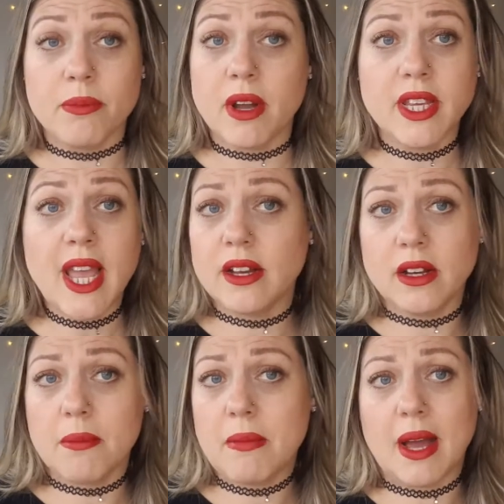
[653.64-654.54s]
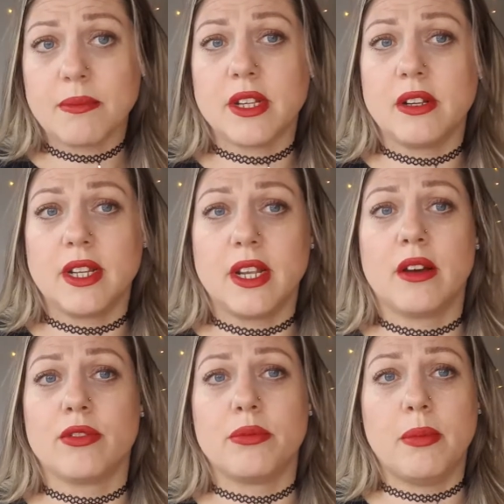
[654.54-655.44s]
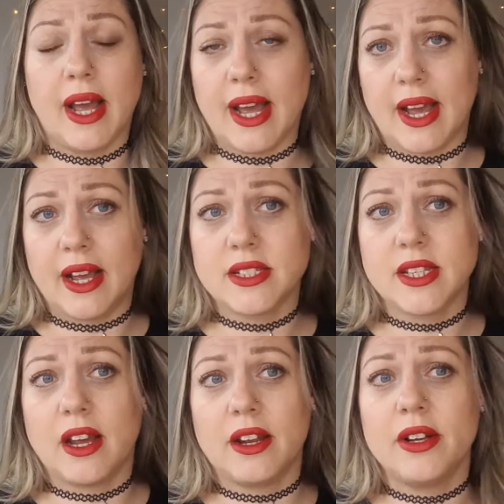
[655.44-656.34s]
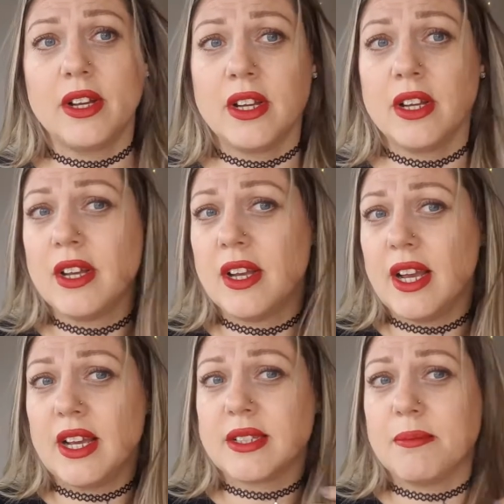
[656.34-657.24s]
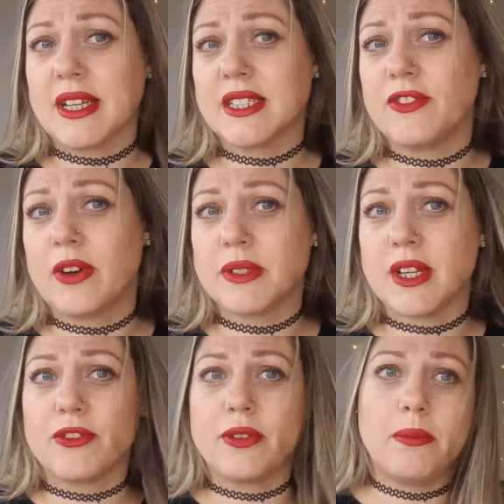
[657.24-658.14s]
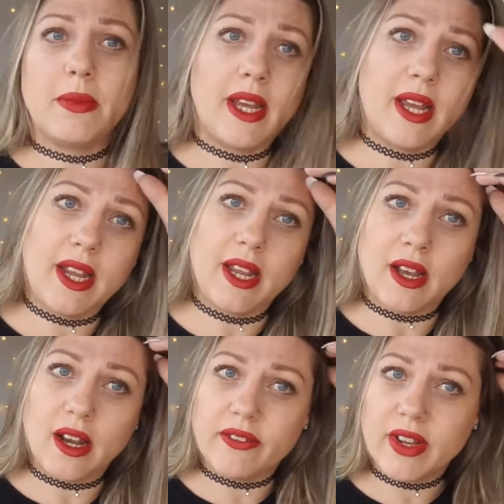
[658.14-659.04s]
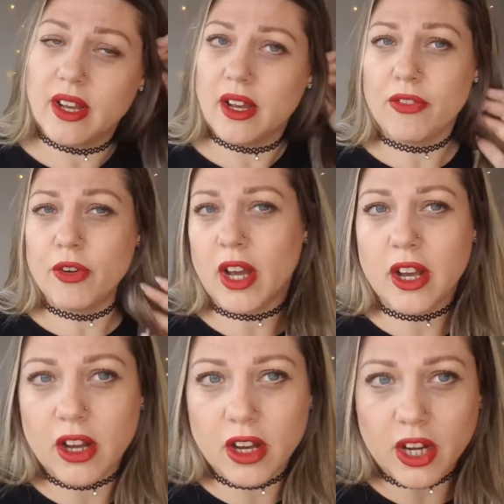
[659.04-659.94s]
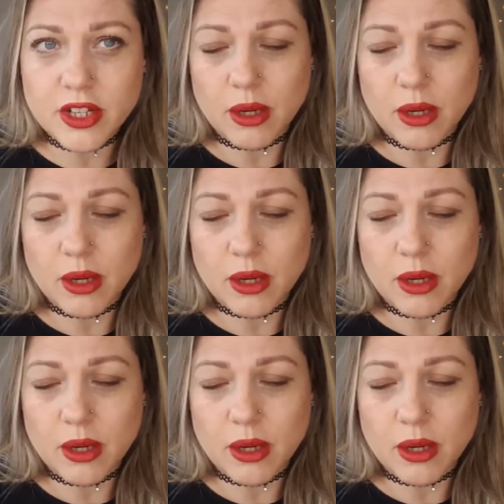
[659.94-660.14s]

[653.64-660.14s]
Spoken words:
but yeah, I'm absolutely in love with my hair, so it's a massive thumbs up for me. I love it. I feel like I've got to go